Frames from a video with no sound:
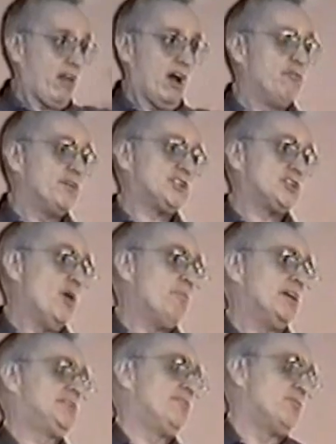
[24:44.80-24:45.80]
of which so
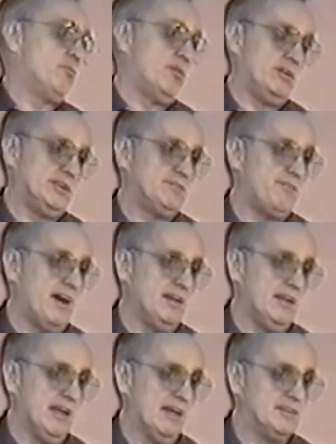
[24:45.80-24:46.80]
much of the world is
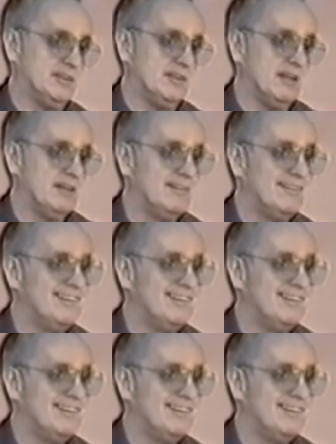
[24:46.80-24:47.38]
finding out today.